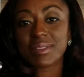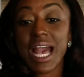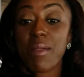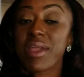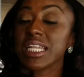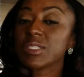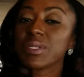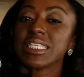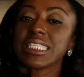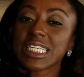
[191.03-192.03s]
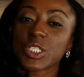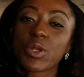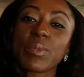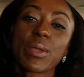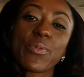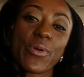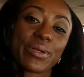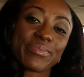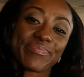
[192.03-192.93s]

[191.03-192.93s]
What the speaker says: Time management is extremely important.